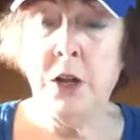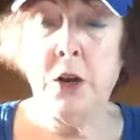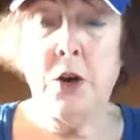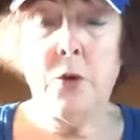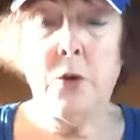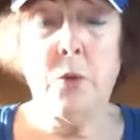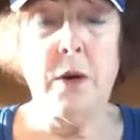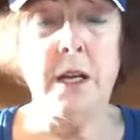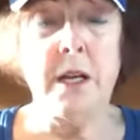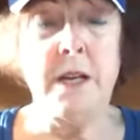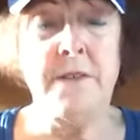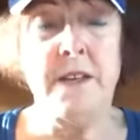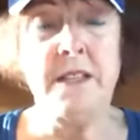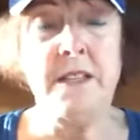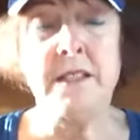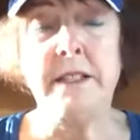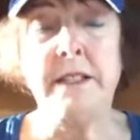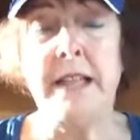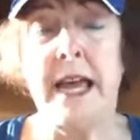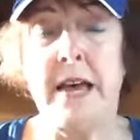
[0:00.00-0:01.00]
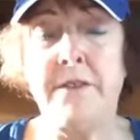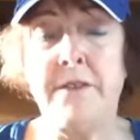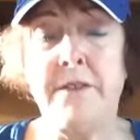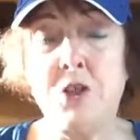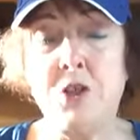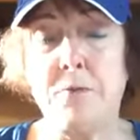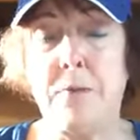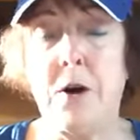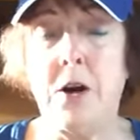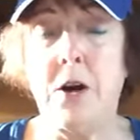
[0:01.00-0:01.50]
One of his
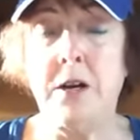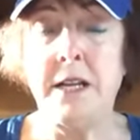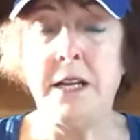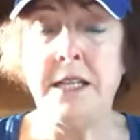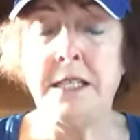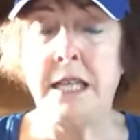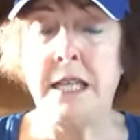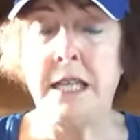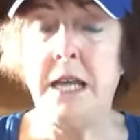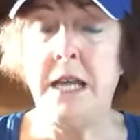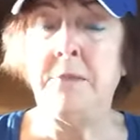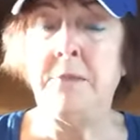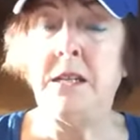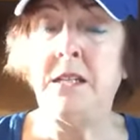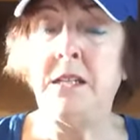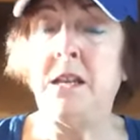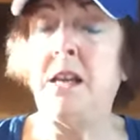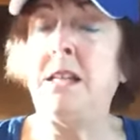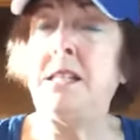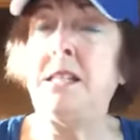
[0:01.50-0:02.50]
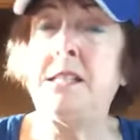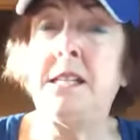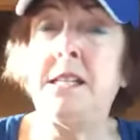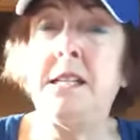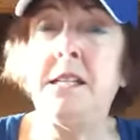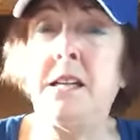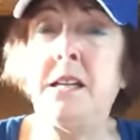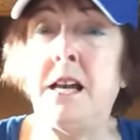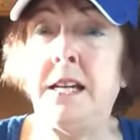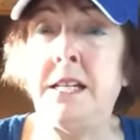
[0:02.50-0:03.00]
lavish parties came in
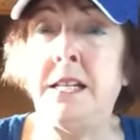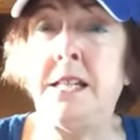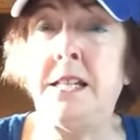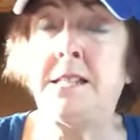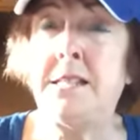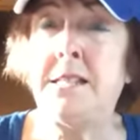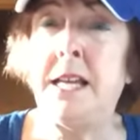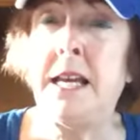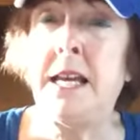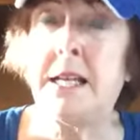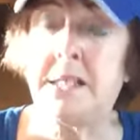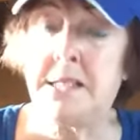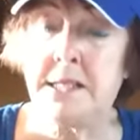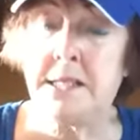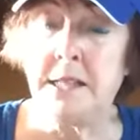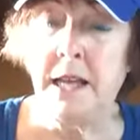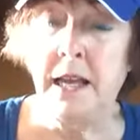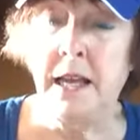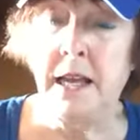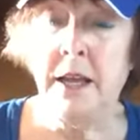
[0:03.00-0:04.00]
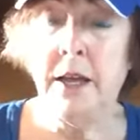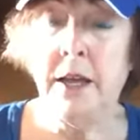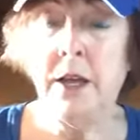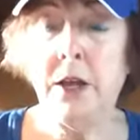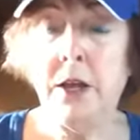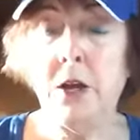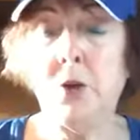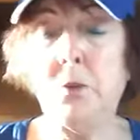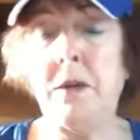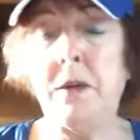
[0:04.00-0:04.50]
1996
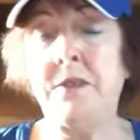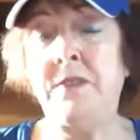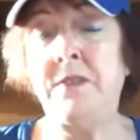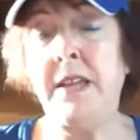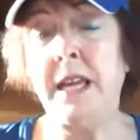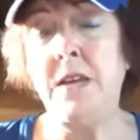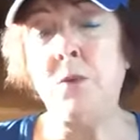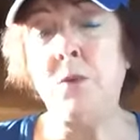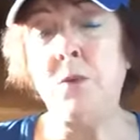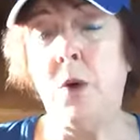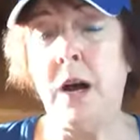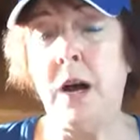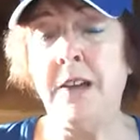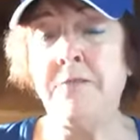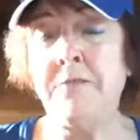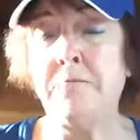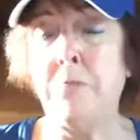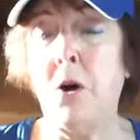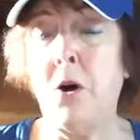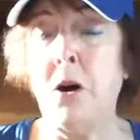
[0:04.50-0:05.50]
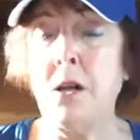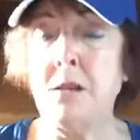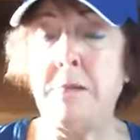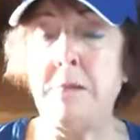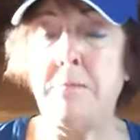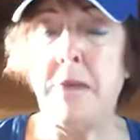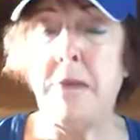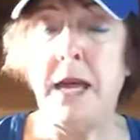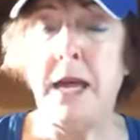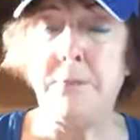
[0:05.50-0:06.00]
when then wife Marla
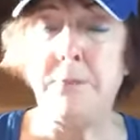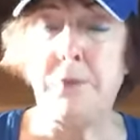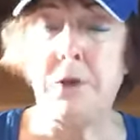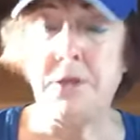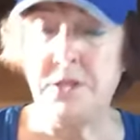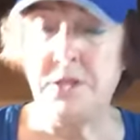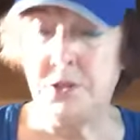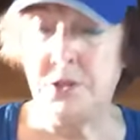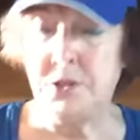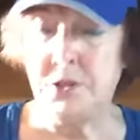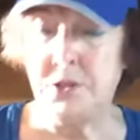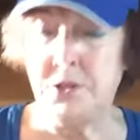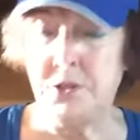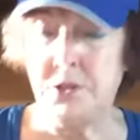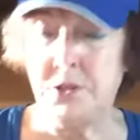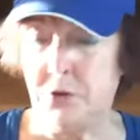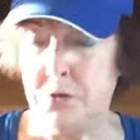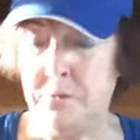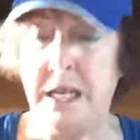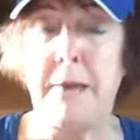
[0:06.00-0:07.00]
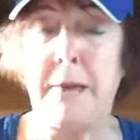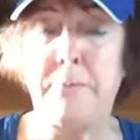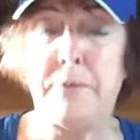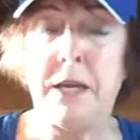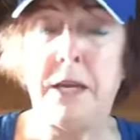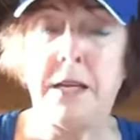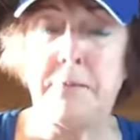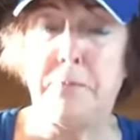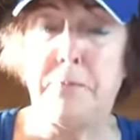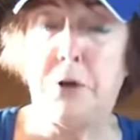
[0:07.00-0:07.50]
Maples threw him
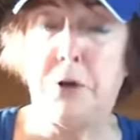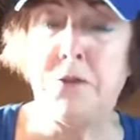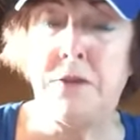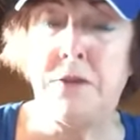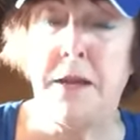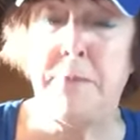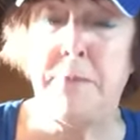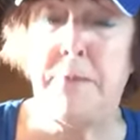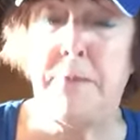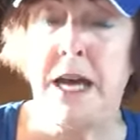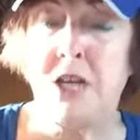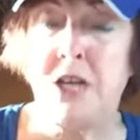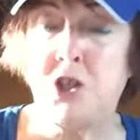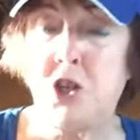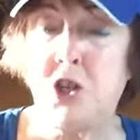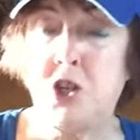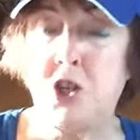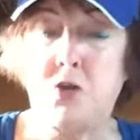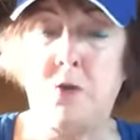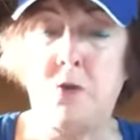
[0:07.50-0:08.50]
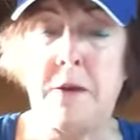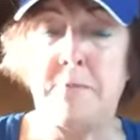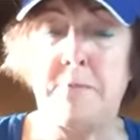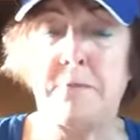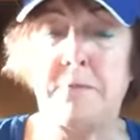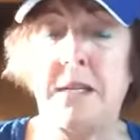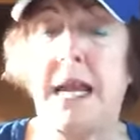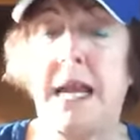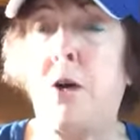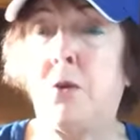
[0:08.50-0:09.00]
an epic birthday bash at
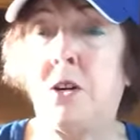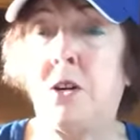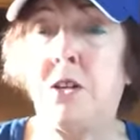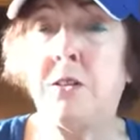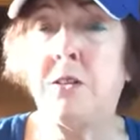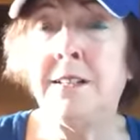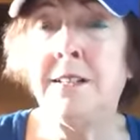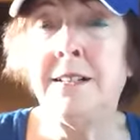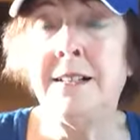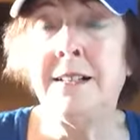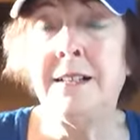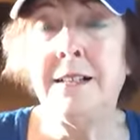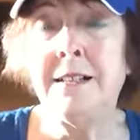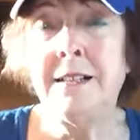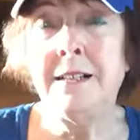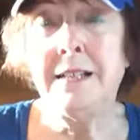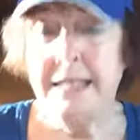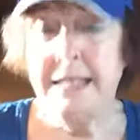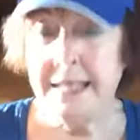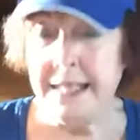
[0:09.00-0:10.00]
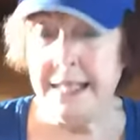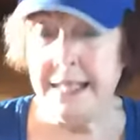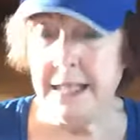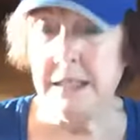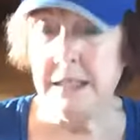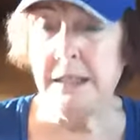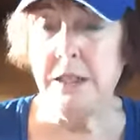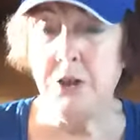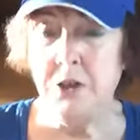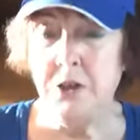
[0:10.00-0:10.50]
Trump Tower.
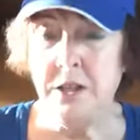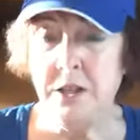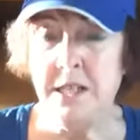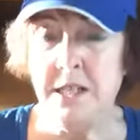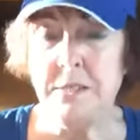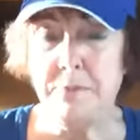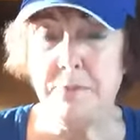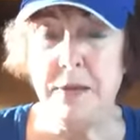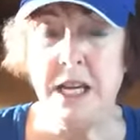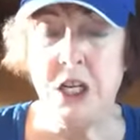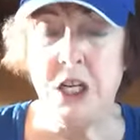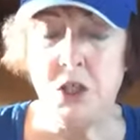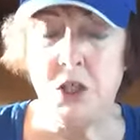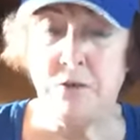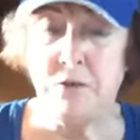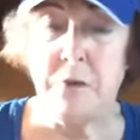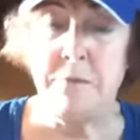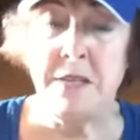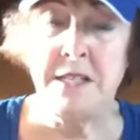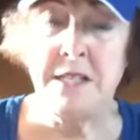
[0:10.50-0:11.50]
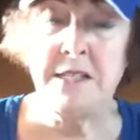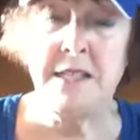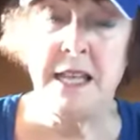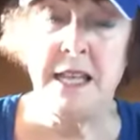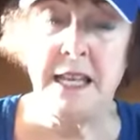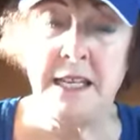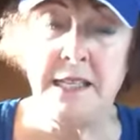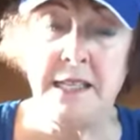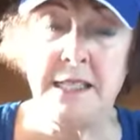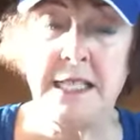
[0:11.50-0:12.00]
It included a speech from
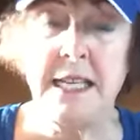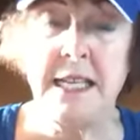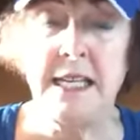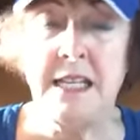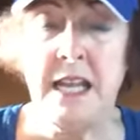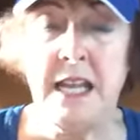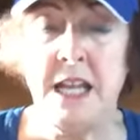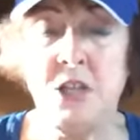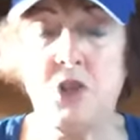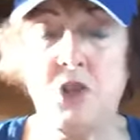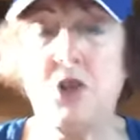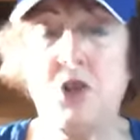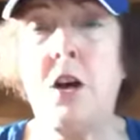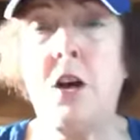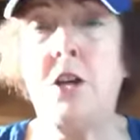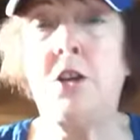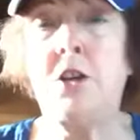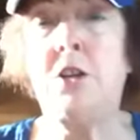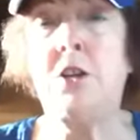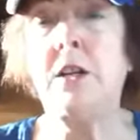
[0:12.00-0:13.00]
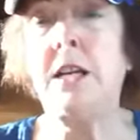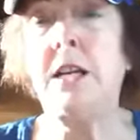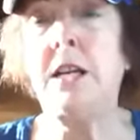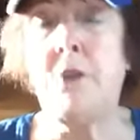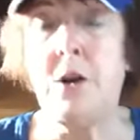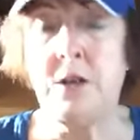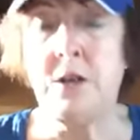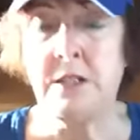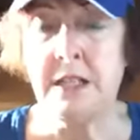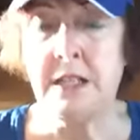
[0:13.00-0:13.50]
his then teenage
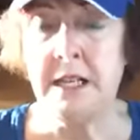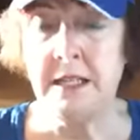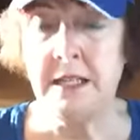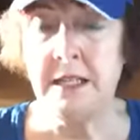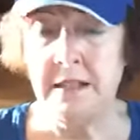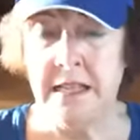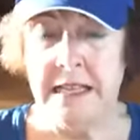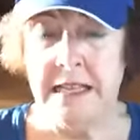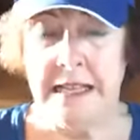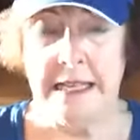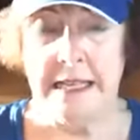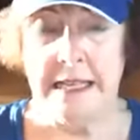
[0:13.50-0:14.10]
daughter Ivanka.